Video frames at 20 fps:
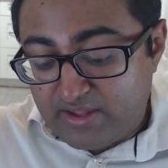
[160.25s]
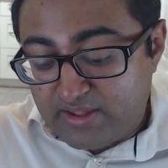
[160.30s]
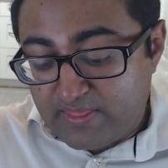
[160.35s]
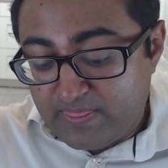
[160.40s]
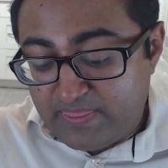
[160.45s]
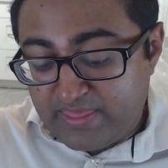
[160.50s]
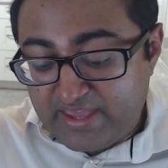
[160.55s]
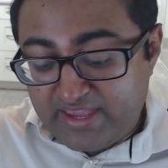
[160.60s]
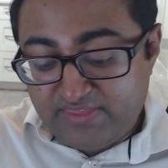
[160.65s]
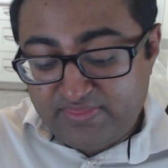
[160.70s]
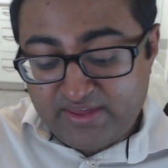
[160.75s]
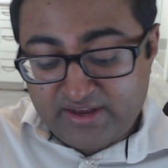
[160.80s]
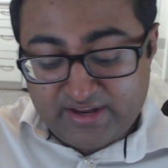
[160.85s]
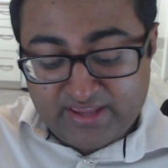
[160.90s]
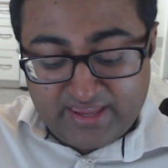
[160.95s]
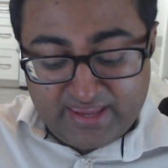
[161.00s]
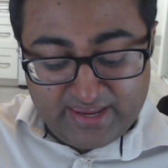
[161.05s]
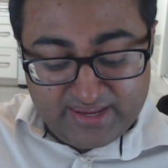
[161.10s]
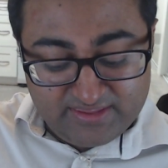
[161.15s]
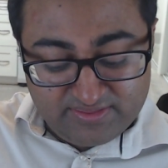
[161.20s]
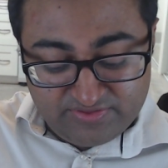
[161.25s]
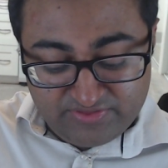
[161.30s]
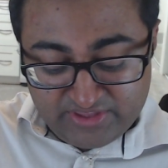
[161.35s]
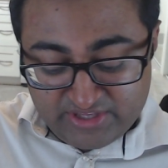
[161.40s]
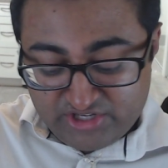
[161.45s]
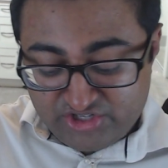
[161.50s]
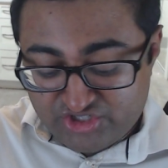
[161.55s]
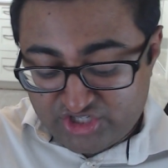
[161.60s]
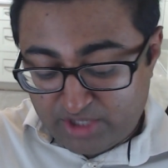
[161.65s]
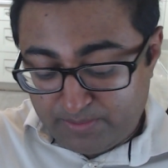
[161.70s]
They that hate
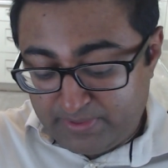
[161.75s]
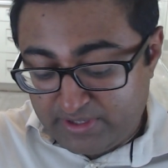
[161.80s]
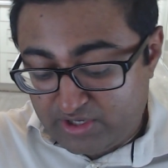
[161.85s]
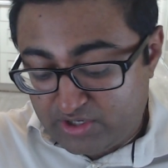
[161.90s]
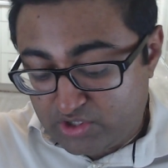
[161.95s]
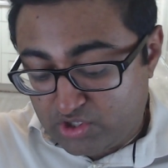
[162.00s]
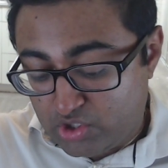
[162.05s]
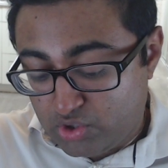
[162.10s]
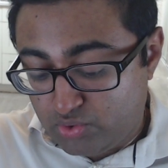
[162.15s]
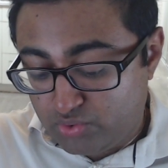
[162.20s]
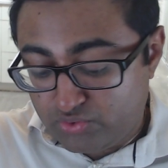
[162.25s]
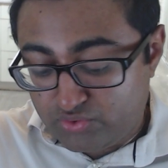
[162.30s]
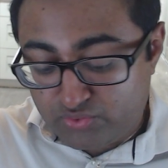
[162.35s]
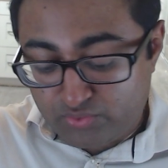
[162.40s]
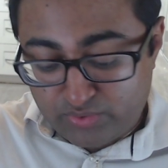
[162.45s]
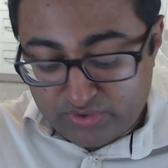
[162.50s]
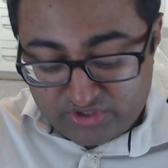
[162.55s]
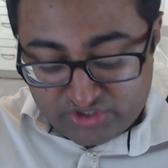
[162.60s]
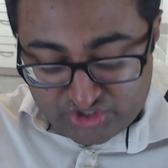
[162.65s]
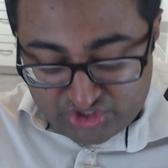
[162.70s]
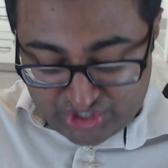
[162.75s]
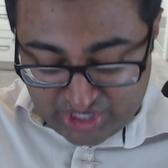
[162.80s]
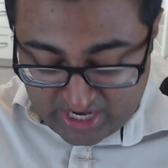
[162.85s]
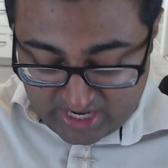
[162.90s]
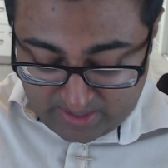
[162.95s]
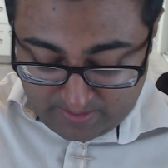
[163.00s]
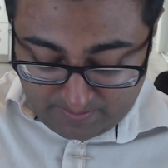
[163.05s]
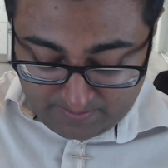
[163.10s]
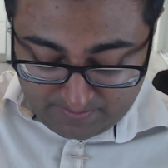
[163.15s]
thee shall be clothed with shame,